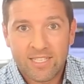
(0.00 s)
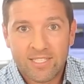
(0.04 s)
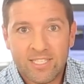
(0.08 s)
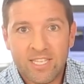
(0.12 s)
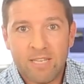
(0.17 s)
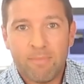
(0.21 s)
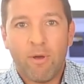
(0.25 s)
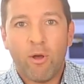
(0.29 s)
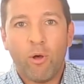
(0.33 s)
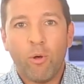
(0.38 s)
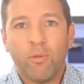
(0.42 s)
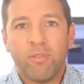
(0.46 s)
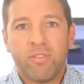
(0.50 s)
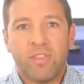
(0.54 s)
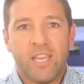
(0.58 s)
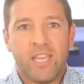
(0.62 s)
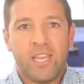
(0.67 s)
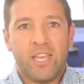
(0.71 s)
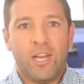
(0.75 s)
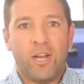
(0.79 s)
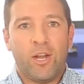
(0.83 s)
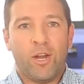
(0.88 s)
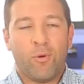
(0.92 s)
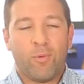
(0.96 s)
See, my whole
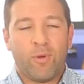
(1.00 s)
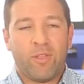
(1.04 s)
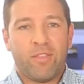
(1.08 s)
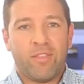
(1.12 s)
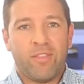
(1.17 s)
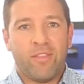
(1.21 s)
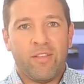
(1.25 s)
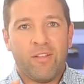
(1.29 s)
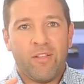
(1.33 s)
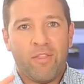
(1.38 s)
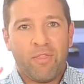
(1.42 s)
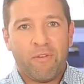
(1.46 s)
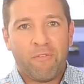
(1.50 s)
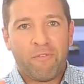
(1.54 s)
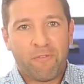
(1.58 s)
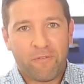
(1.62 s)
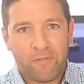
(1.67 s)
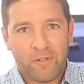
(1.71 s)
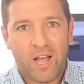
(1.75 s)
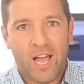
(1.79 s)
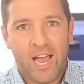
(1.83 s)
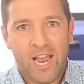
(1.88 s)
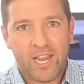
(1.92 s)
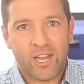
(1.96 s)
thing here with the
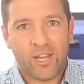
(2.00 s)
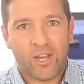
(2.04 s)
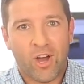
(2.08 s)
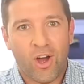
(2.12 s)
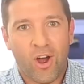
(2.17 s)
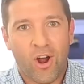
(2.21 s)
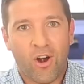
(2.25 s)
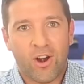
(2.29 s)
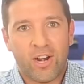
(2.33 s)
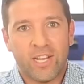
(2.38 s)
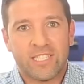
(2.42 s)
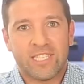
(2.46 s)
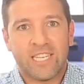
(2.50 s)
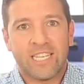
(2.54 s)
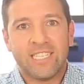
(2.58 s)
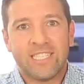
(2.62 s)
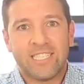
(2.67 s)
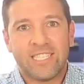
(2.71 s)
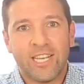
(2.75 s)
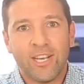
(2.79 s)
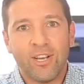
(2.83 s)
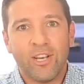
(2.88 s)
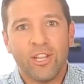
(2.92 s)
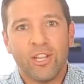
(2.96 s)
flying car is
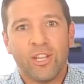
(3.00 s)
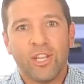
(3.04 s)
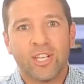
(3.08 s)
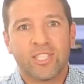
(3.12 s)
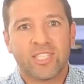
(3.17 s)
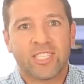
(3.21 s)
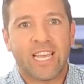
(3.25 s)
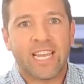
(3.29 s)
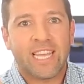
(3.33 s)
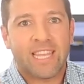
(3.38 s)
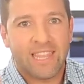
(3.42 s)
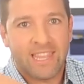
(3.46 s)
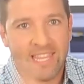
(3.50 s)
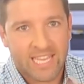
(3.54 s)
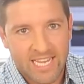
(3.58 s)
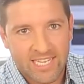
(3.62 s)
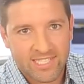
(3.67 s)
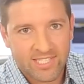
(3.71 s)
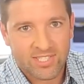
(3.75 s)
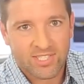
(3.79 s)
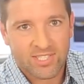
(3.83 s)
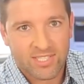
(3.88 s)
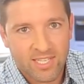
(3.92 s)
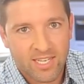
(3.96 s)
until it looks like
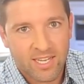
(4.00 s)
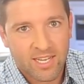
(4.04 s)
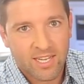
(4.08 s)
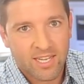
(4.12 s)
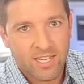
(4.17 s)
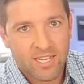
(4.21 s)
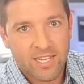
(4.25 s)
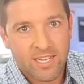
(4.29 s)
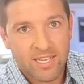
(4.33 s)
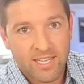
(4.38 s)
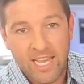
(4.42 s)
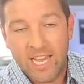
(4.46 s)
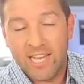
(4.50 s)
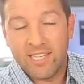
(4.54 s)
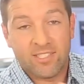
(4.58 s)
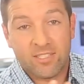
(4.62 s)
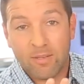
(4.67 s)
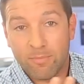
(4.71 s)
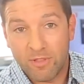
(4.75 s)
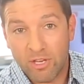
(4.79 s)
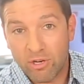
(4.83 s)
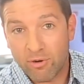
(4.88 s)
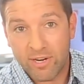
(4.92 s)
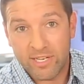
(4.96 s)
this, yeah,
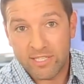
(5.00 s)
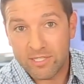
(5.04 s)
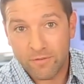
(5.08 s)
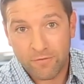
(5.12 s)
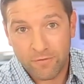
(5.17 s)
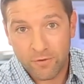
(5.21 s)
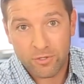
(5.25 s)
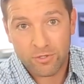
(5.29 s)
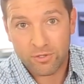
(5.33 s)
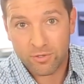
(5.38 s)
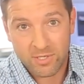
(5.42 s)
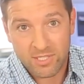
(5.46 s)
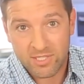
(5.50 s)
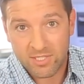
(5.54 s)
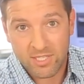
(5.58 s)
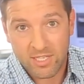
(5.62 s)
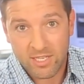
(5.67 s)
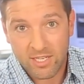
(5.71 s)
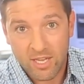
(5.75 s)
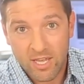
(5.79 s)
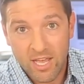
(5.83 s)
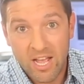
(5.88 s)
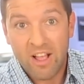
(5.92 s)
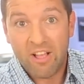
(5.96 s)
something crazy
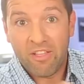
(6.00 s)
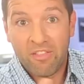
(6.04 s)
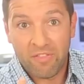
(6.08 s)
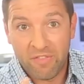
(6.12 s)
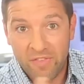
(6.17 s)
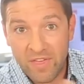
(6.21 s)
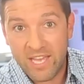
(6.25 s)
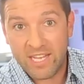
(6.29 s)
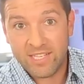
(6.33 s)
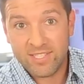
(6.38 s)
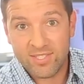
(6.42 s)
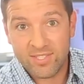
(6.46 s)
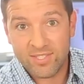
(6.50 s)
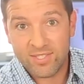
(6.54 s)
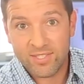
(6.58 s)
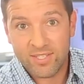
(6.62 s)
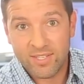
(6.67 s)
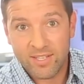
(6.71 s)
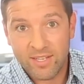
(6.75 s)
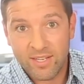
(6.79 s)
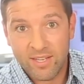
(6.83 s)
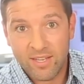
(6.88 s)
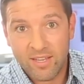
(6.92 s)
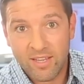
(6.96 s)
futuristic,
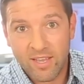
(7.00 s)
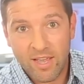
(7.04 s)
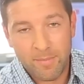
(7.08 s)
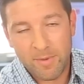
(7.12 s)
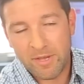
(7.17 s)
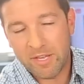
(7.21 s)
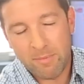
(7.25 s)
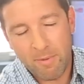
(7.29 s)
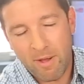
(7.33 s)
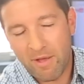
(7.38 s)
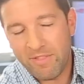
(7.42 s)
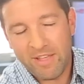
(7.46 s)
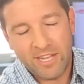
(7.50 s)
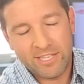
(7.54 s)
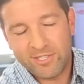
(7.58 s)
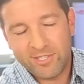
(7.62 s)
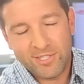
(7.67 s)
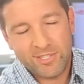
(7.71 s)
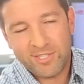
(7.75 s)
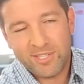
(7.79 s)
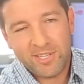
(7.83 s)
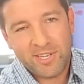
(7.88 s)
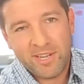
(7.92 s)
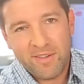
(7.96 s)
this, I mean, come on,
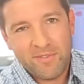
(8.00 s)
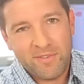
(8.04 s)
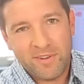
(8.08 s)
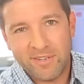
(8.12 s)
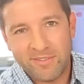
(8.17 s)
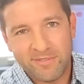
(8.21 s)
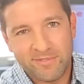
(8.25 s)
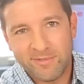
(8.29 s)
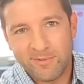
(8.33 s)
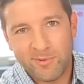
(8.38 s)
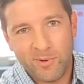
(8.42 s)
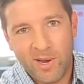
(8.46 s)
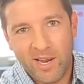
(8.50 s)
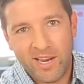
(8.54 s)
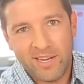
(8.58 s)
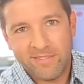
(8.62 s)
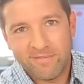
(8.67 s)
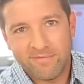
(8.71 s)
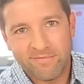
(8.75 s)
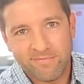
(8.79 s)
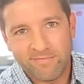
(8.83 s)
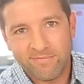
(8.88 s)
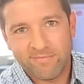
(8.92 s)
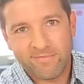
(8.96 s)
that's just a given, right?
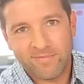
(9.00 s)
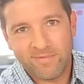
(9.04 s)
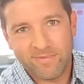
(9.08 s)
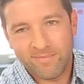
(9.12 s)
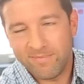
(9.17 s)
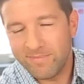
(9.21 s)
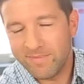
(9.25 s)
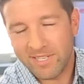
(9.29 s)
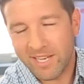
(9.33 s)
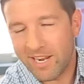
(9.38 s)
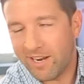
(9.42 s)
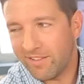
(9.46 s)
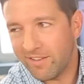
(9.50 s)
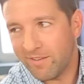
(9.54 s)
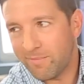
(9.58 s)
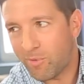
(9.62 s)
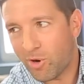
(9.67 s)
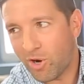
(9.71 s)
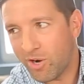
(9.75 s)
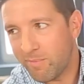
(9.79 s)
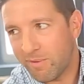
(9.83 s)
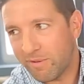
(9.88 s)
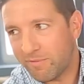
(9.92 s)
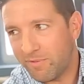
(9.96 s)
You gotta love
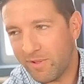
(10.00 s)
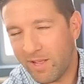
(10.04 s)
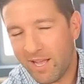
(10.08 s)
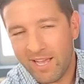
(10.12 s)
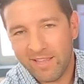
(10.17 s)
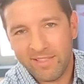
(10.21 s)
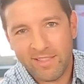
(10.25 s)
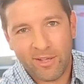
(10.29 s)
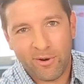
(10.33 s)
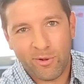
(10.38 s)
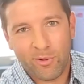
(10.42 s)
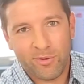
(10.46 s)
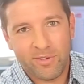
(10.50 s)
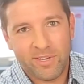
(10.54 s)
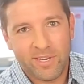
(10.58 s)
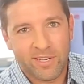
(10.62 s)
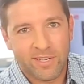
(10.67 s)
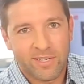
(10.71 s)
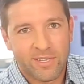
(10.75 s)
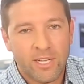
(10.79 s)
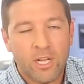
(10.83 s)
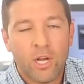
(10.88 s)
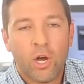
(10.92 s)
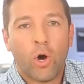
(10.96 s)
Marty McFly and that whole
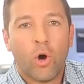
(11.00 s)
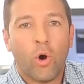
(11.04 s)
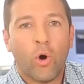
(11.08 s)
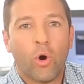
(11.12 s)
deal. Right.